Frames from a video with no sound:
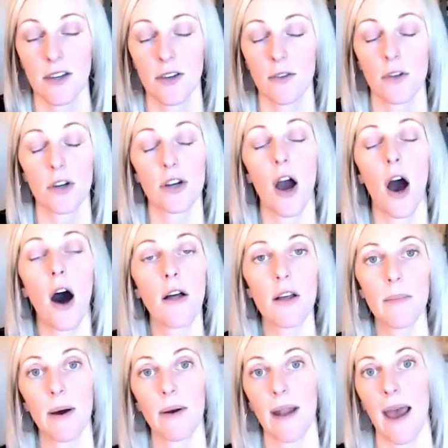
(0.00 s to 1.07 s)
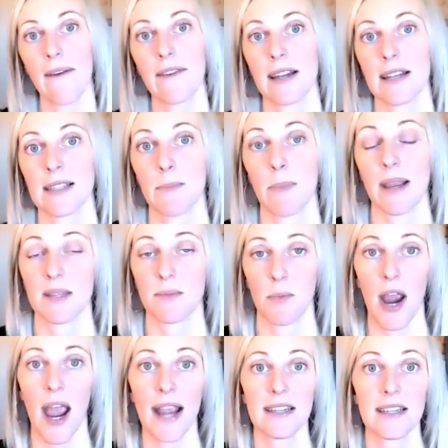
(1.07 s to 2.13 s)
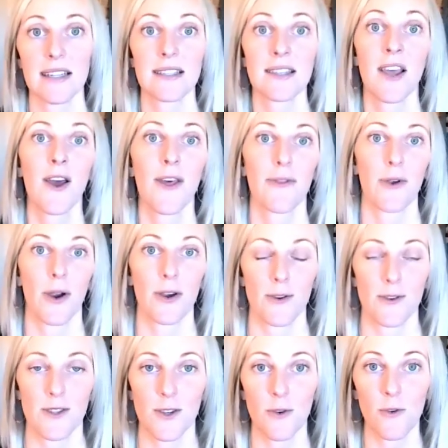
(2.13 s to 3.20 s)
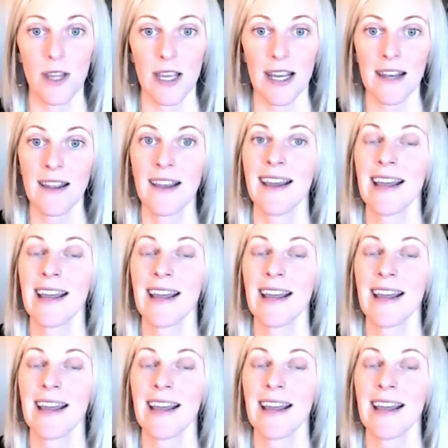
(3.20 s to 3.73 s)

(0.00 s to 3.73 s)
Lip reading: You learn all about evidence-based practice throughout your schooling.